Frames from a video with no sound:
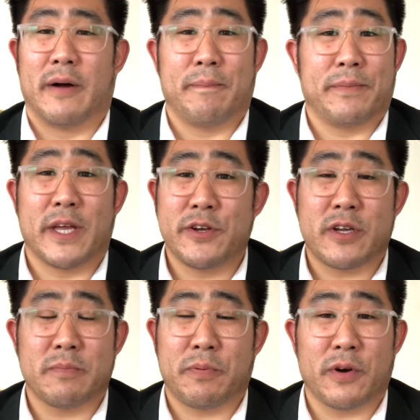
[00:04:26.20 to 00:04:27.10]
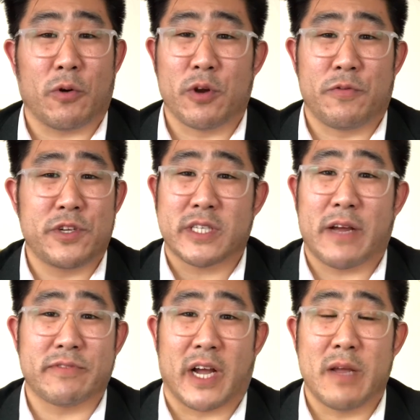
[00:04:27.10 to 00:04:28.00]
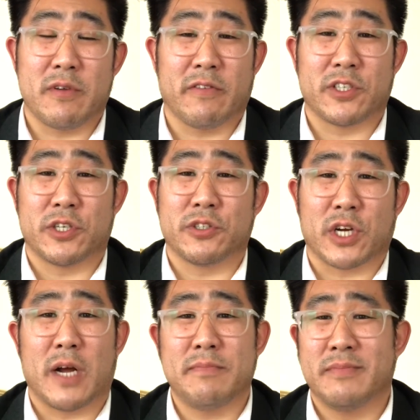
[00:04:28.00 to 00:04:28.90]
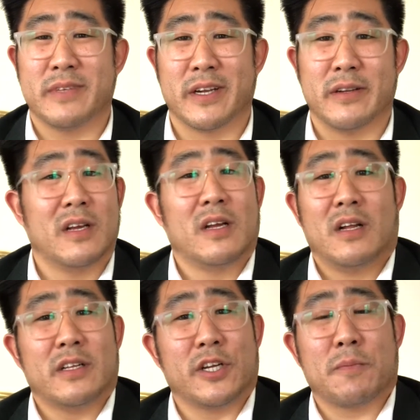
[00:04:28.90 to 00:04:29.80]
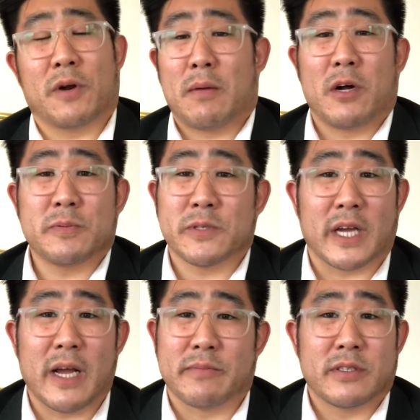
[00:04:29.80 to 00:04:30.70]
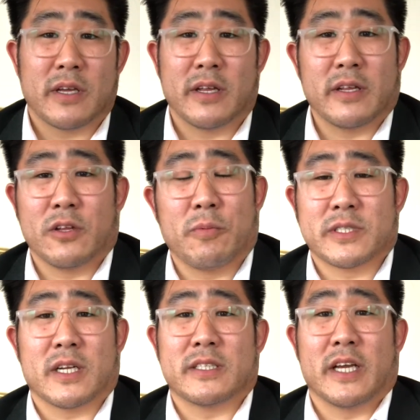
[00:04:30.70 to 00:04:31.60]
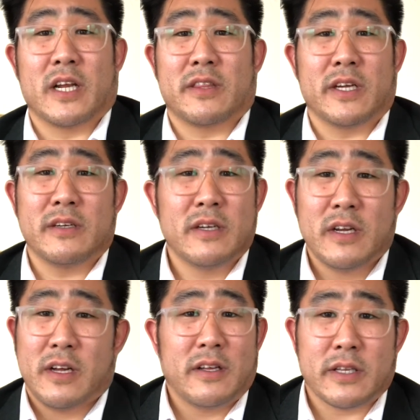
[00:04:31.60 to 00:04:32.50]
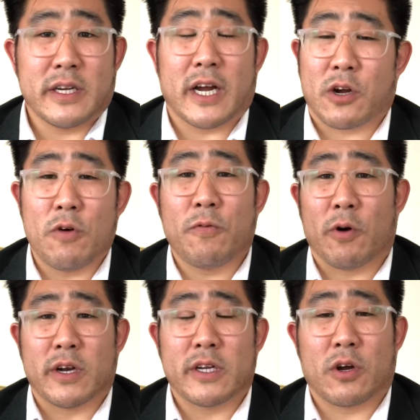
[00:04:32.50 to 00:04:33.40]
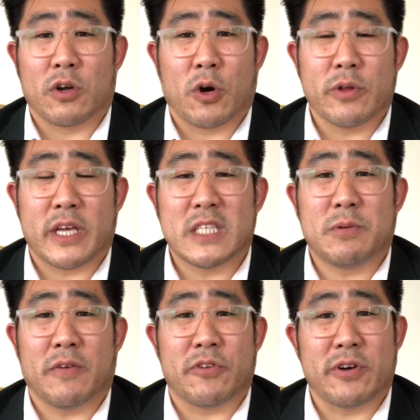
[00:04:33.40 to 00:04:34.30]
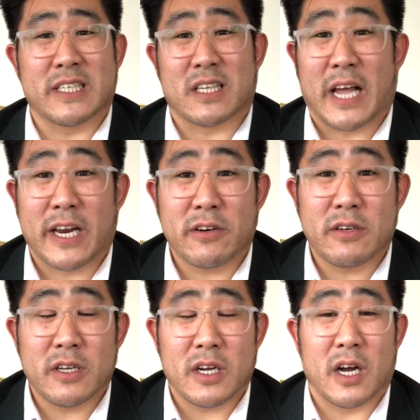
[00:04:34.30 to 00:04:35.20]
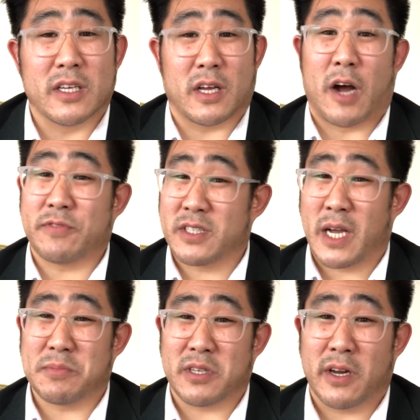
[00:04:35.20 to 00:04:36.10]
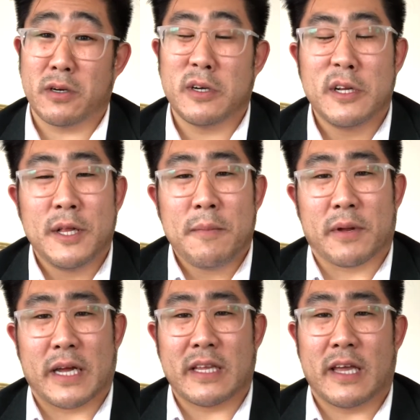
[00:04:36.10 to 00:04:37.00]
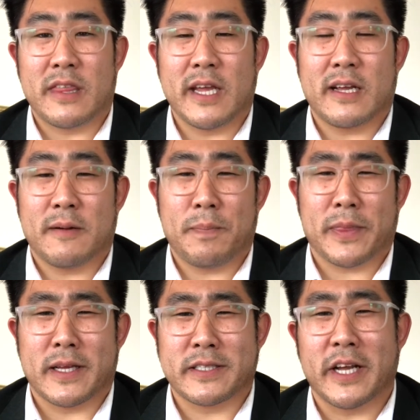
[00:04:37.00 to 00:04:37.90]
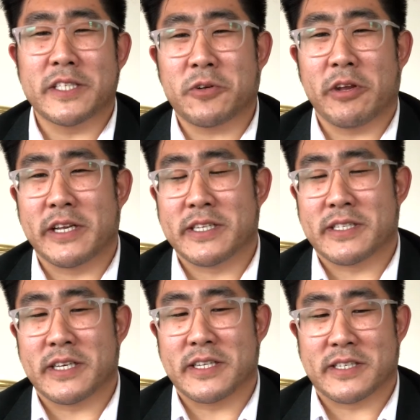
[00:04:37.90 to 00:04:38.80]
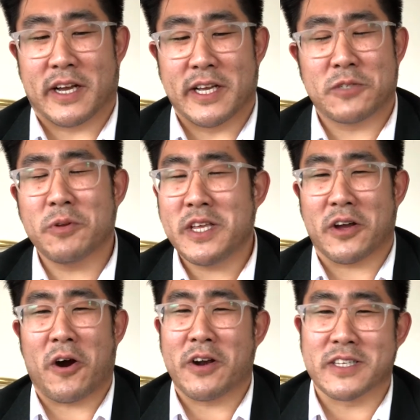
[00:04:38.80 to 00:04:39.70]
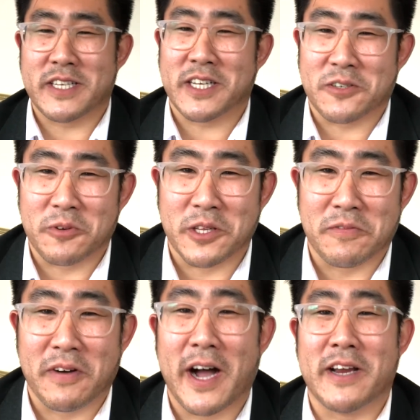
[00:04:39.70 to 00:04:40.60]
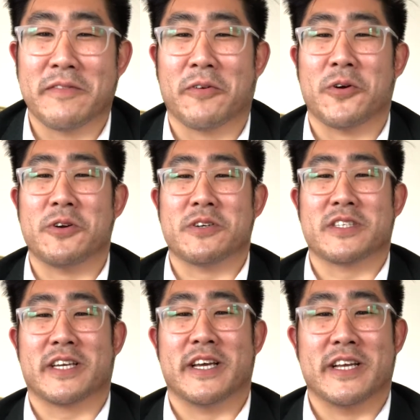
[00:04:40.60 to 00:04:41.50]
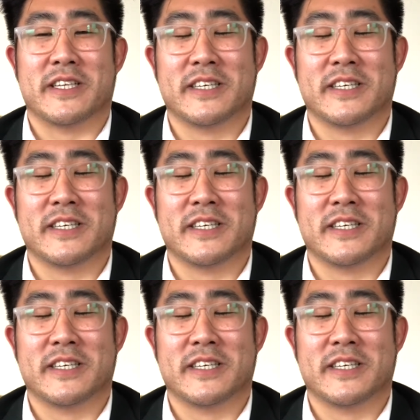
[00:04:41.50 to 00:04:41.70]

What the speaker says: then you can put, or if you just have time, if you have a chill job, then you can put it on multiple times and nobody's gonna say nothing. Then yeah, go for it. Go with the SPF 30. It's lighter, oftentimes lighter. But I think sunscreen is it's really the hardest thing to really find for your skin.